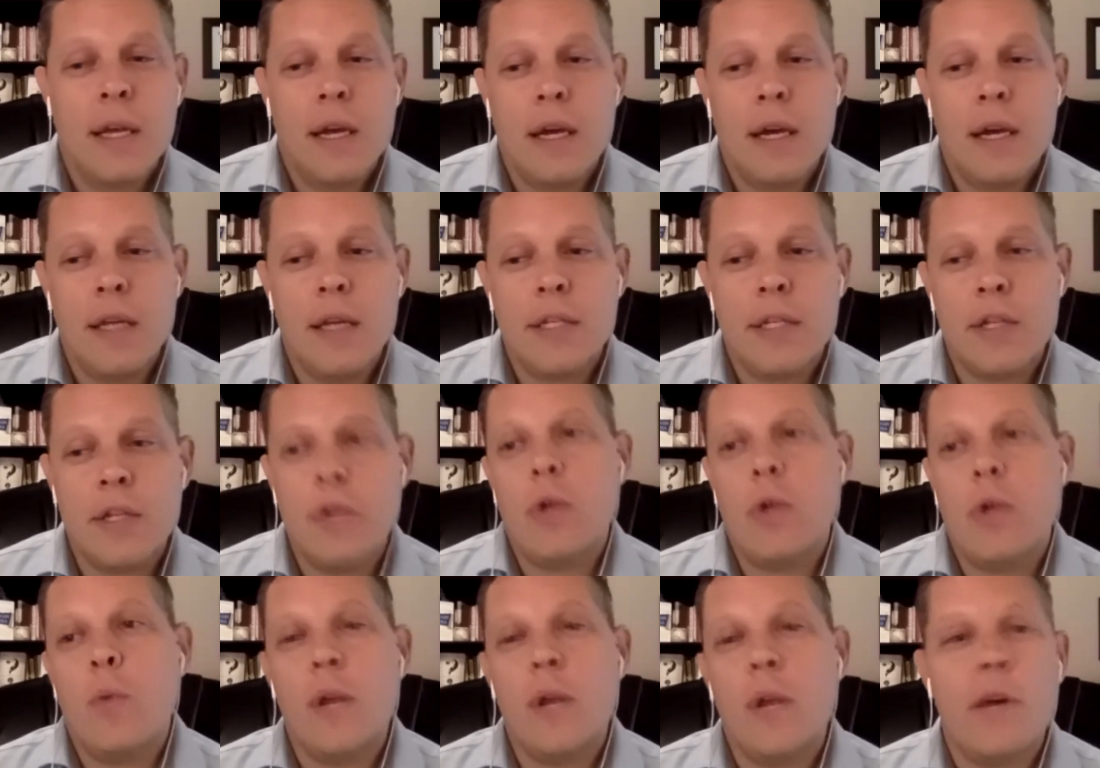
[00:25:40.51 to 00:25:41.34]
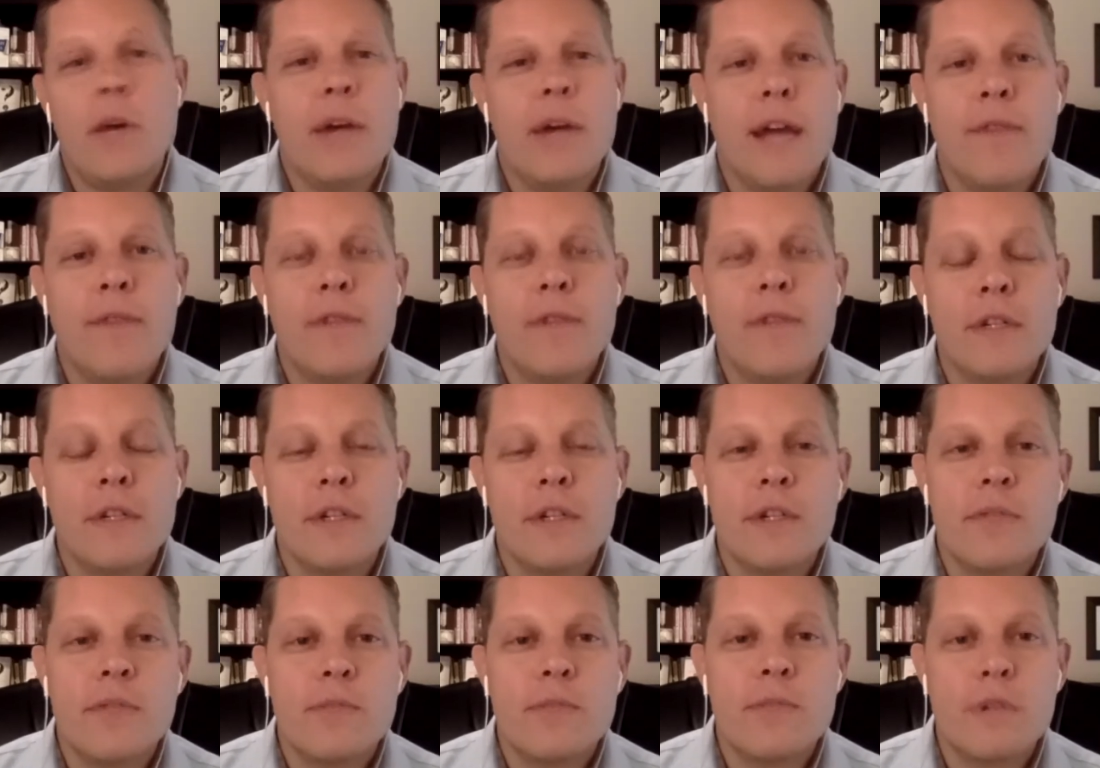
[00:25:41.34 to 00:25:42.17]
so that we don't have to
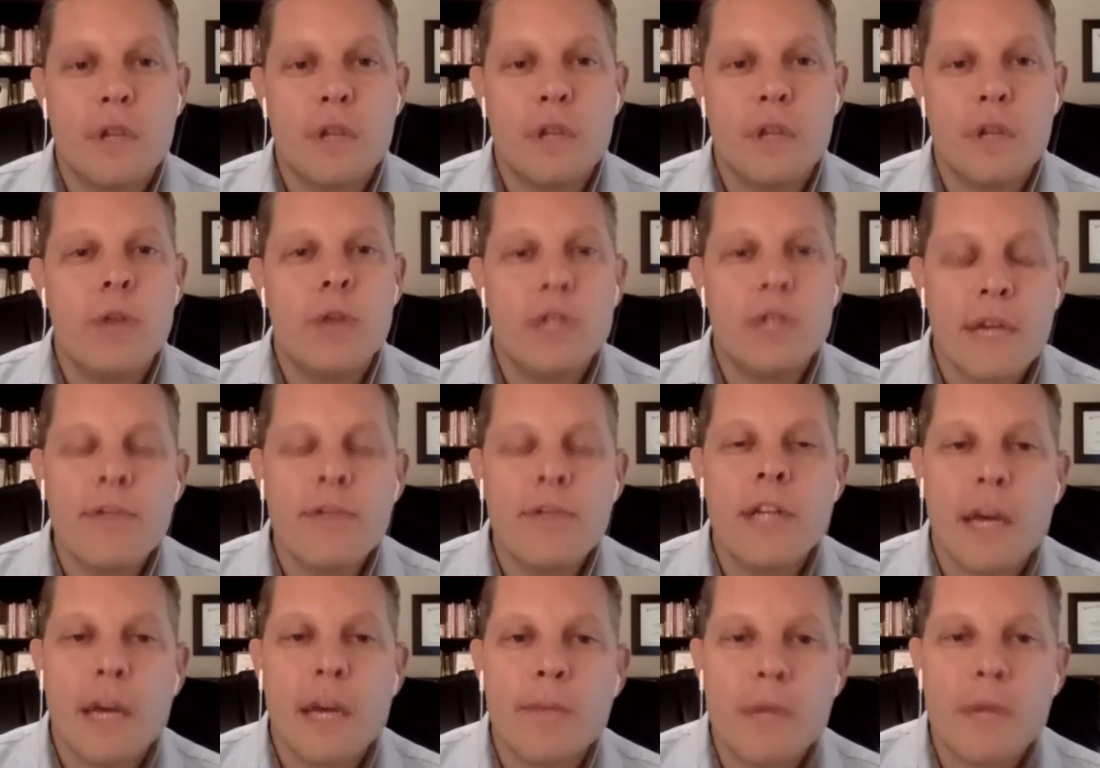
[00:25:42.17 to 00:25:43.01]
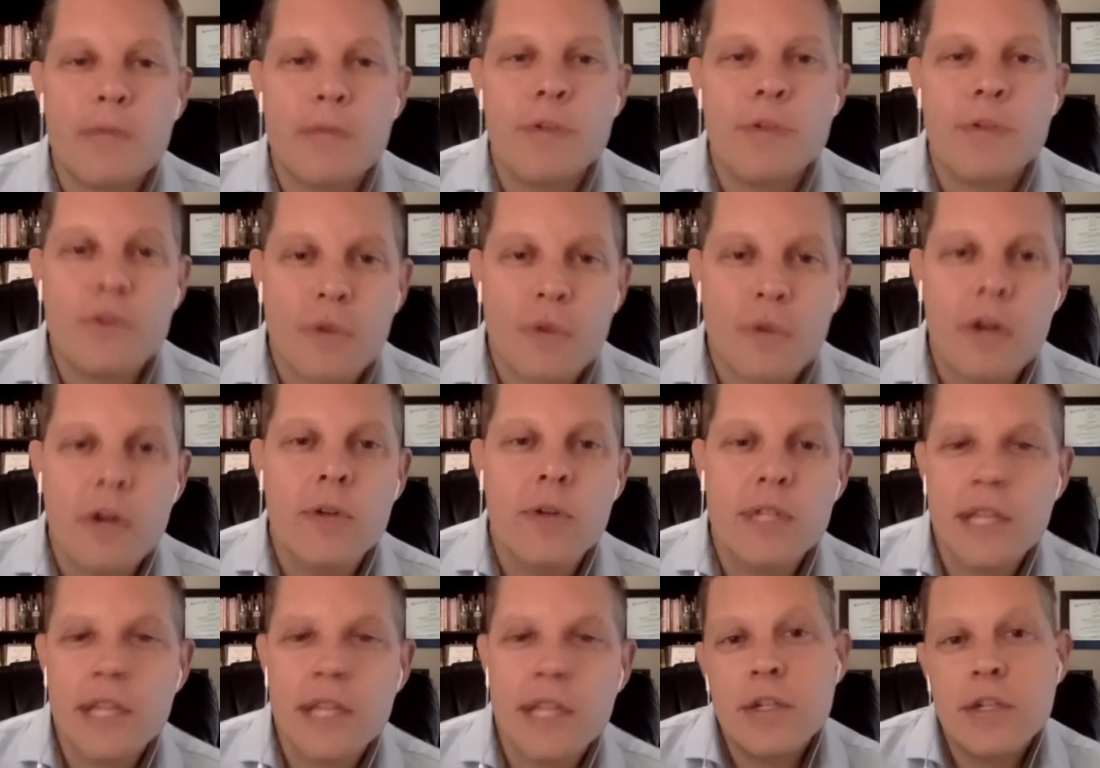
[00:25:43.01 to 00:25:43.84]
just you know shove it down people's
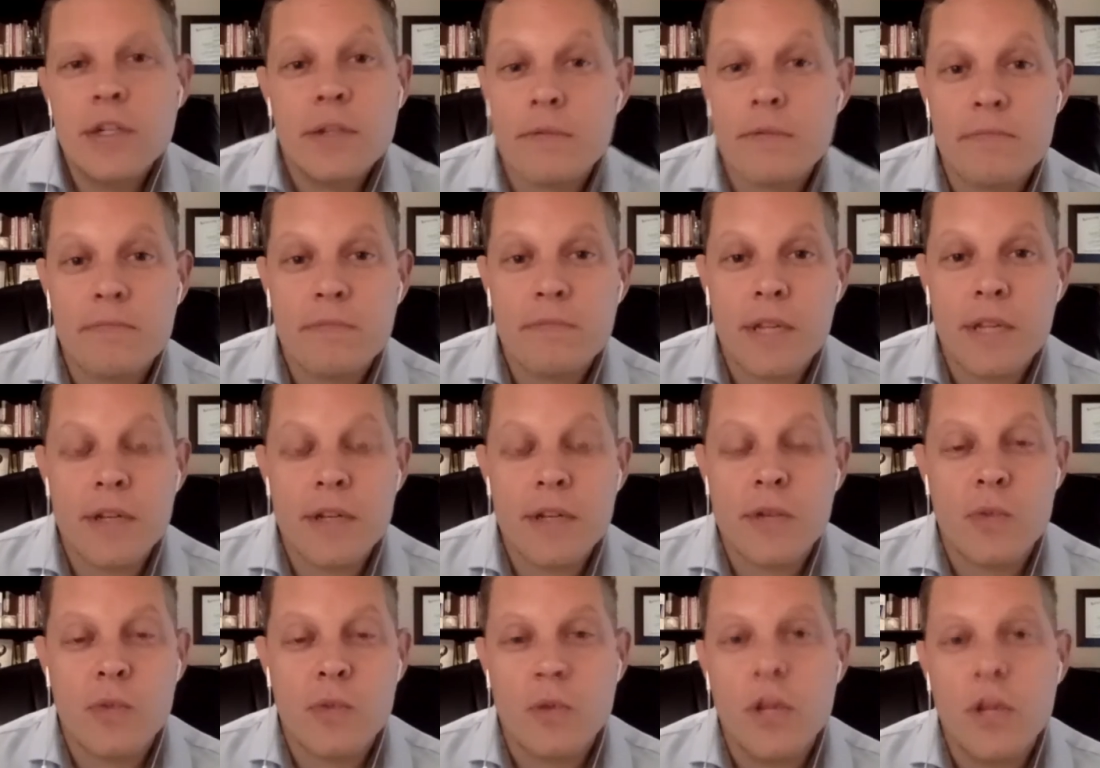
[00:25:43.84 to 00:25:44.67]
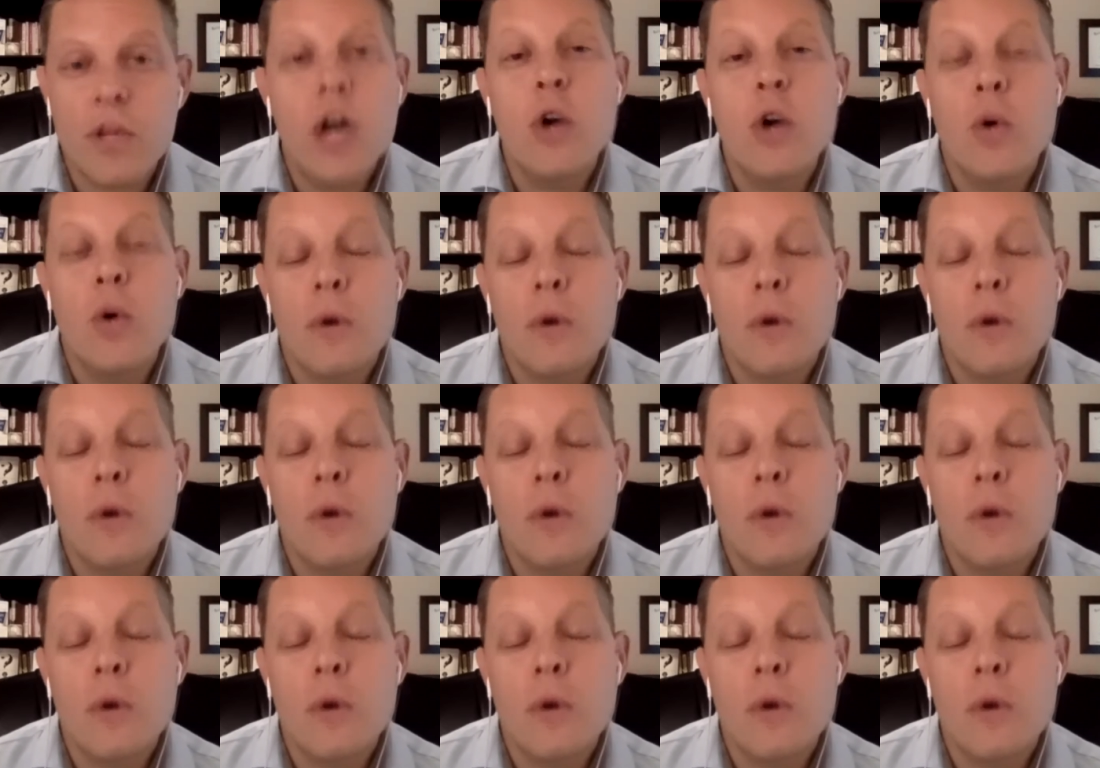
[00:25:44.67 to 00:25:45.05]
throats they just they just will know